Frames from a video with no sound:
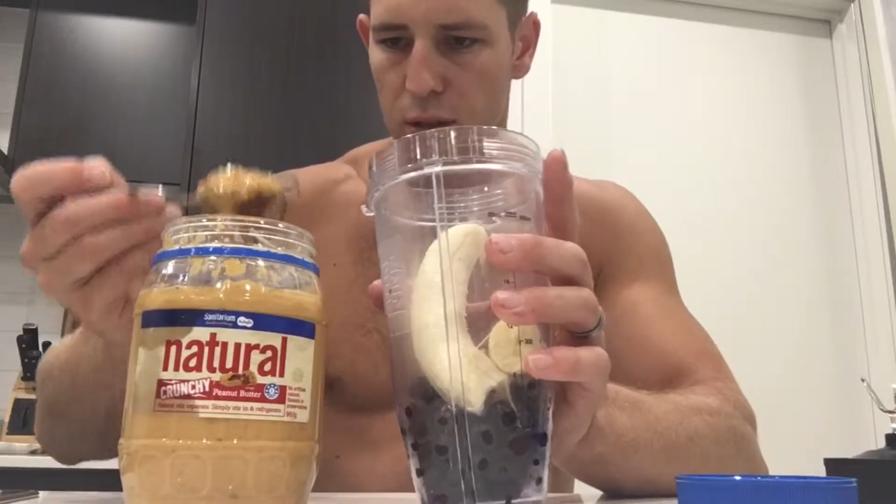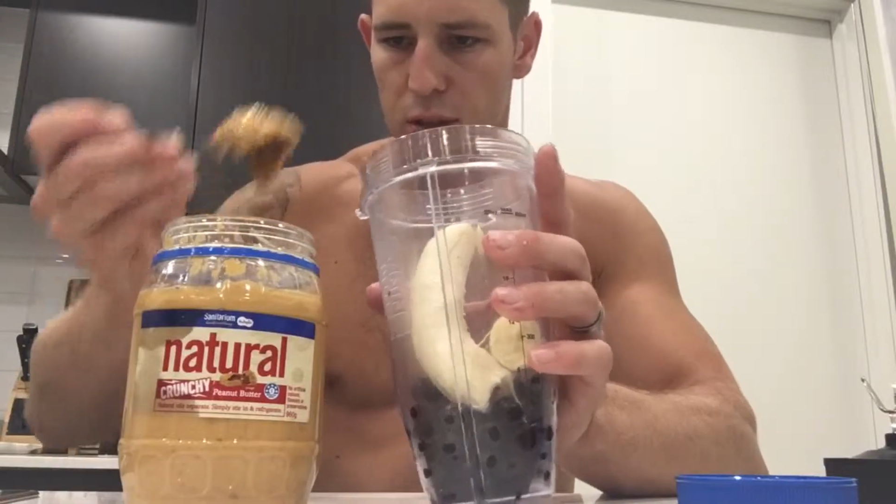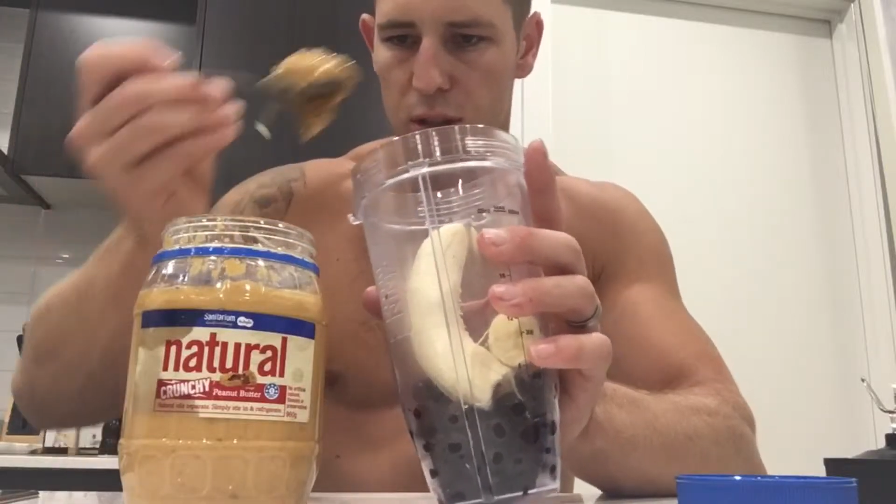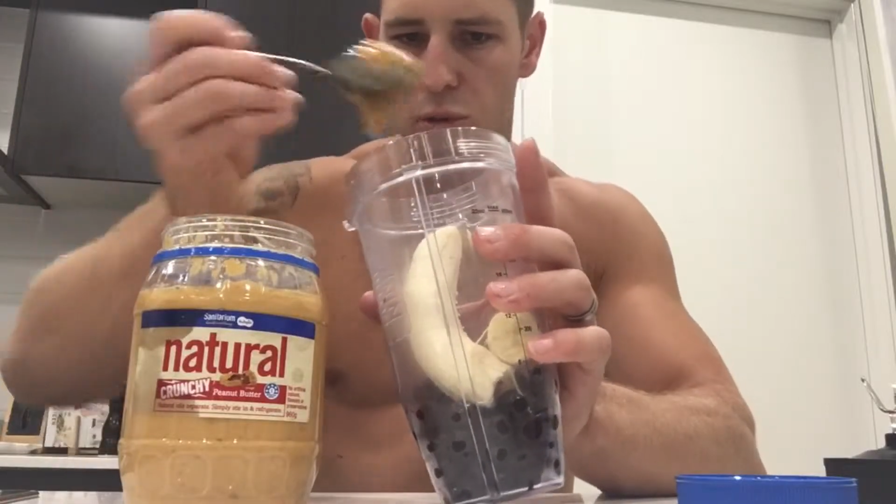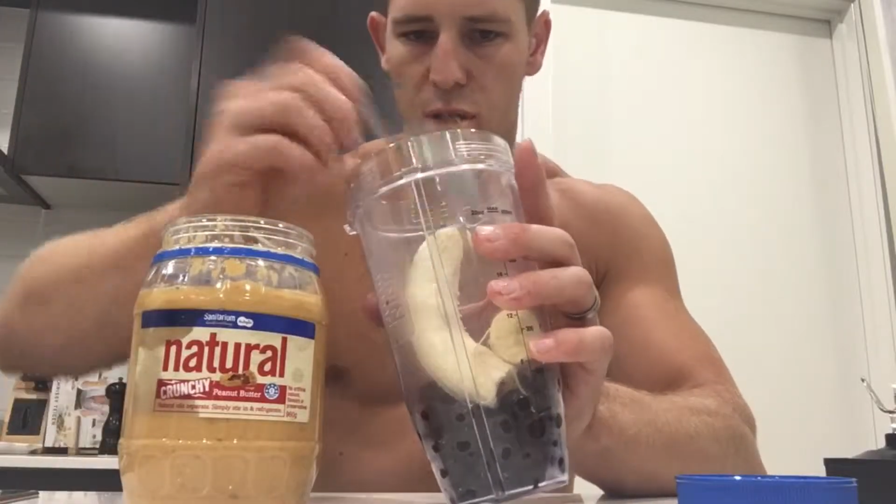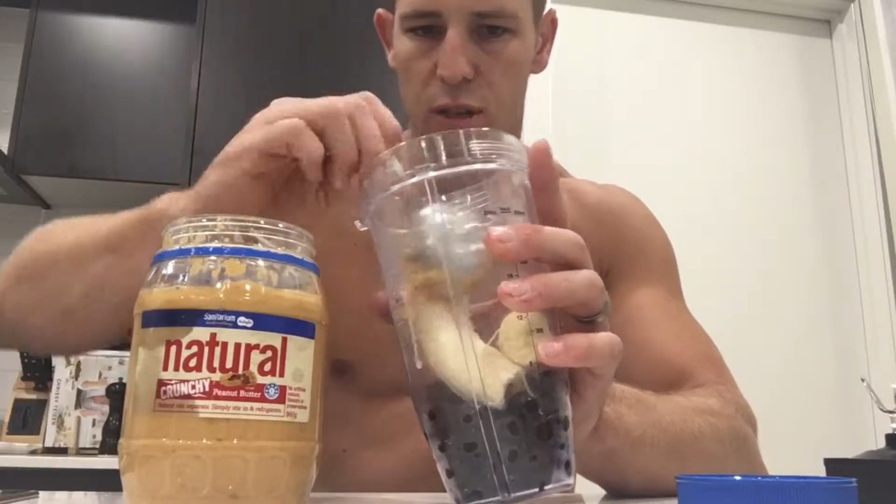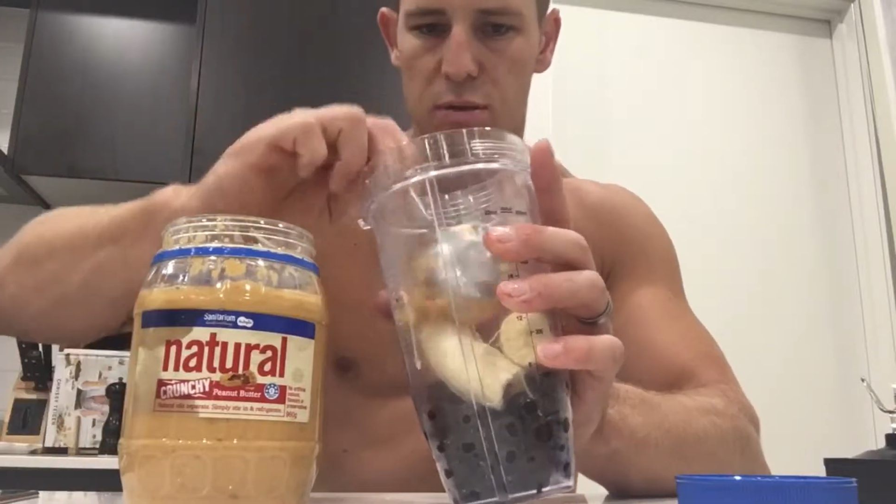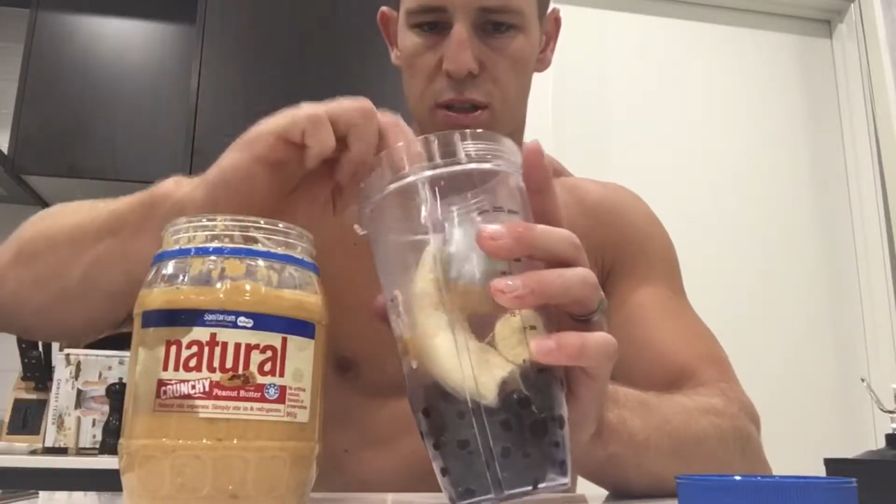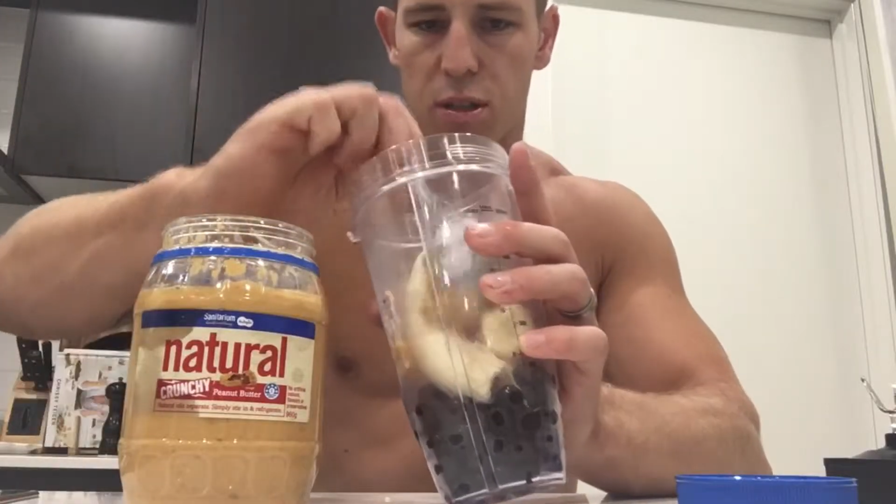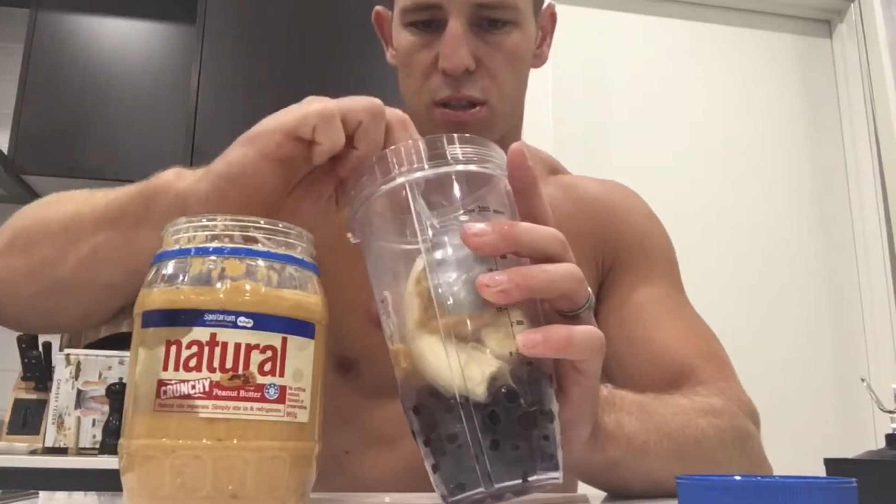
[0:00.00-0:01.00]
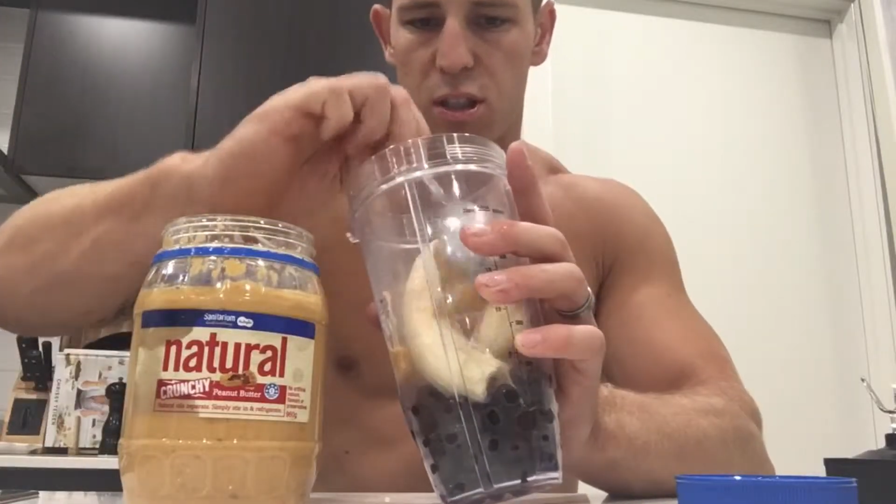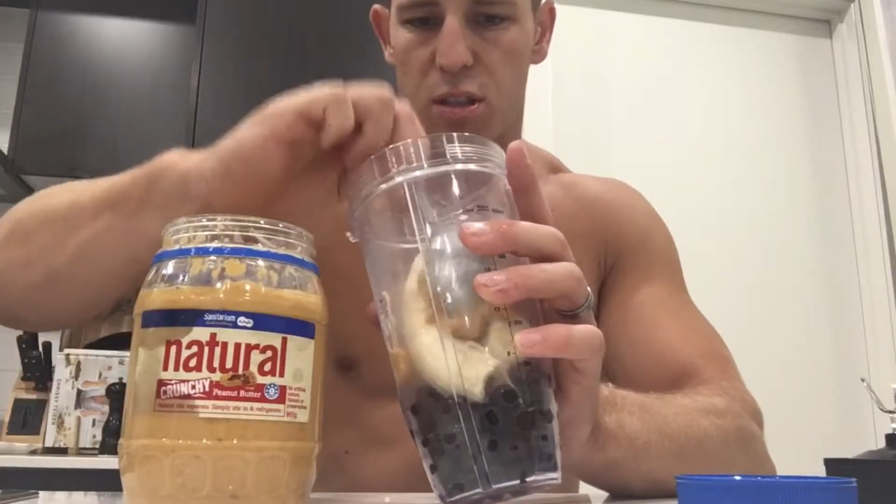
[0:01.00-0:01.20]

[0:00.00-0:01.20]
This is what gives it its